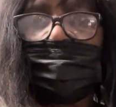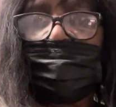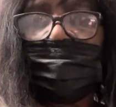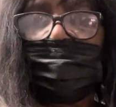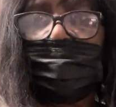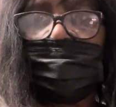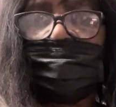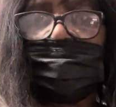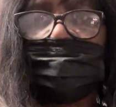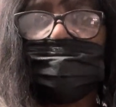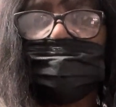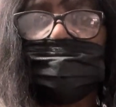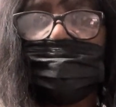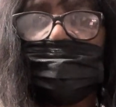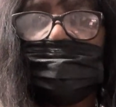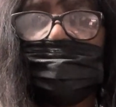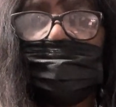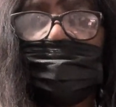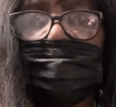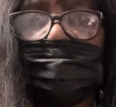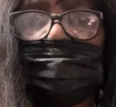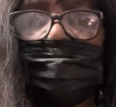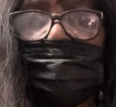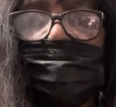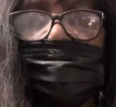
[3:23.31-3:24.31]
It has a
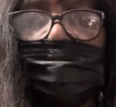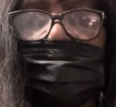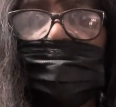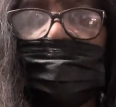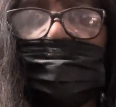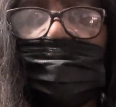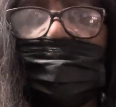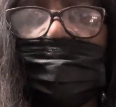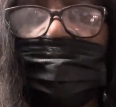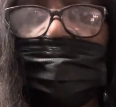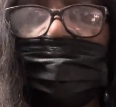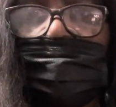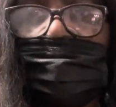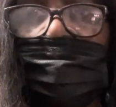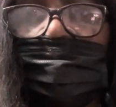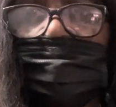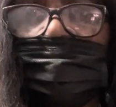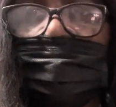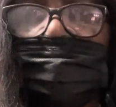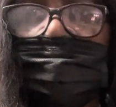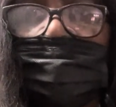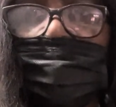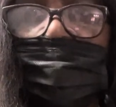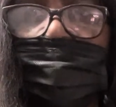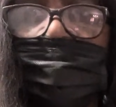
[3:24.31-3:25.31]
little button on
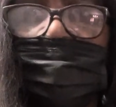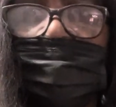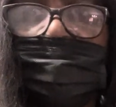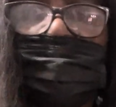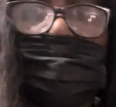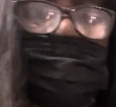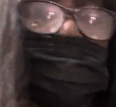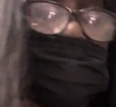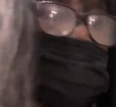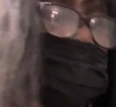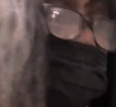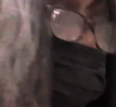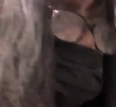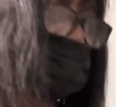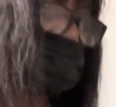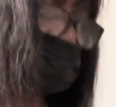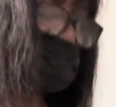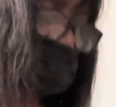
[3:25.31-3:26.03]
both sides for you to